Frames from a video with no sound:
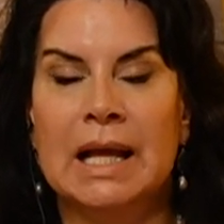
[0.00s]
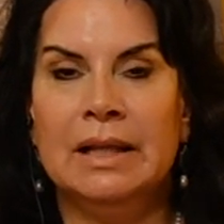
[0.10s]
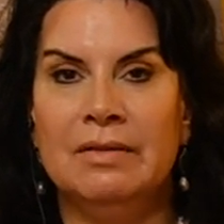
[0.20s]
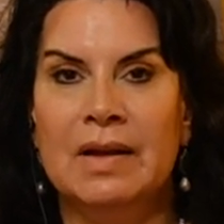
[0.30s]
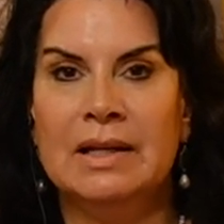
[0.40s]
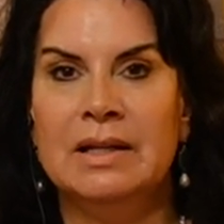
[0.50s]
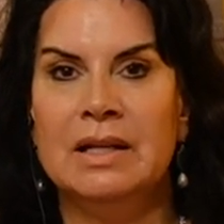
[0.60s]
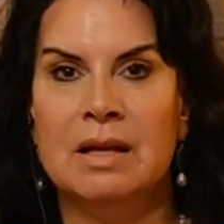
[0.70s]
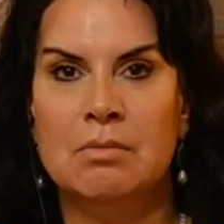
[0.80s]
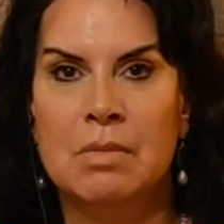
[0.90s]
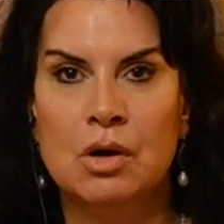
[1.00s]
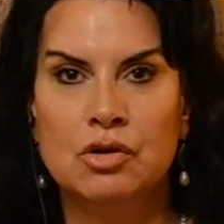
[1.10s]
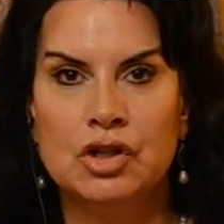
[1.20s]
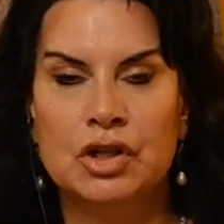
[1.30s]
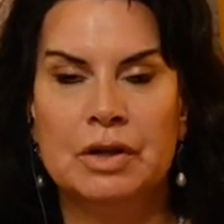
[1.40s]
elevated
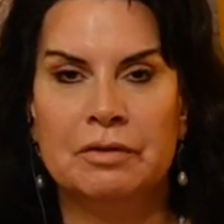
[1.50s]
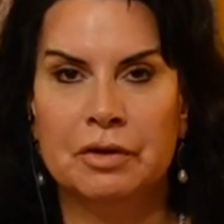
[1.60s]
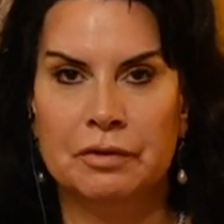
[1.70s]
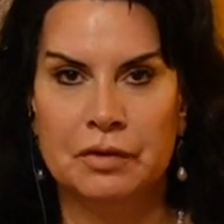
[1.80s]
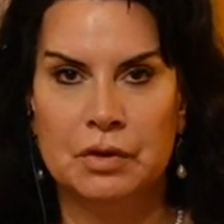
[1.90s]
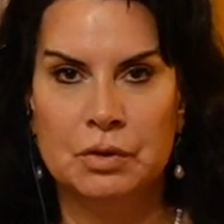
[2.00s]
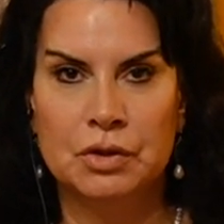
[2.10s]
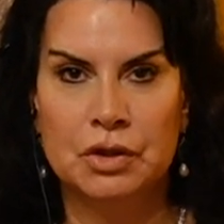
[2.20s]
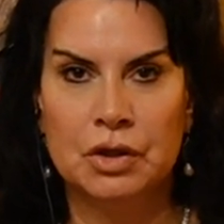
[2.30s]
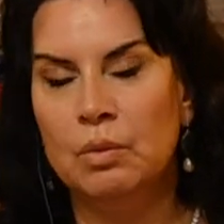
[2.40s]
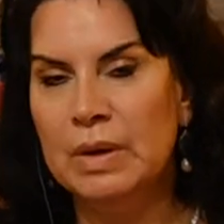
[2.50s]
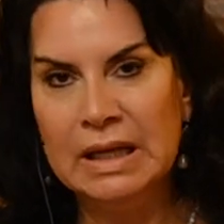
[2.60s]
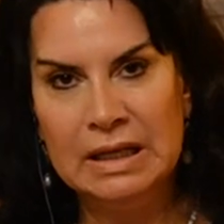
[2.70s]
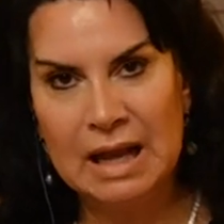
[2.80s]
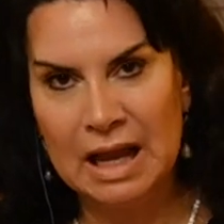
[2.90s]
emotion of your future, we
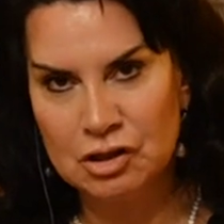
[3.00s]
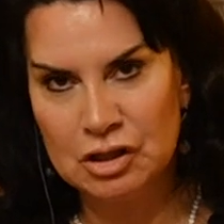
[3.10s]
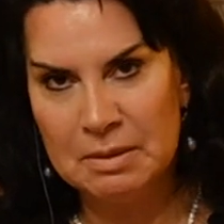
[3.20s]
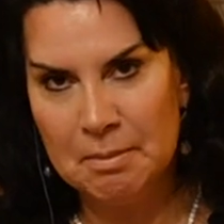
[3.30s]
can actually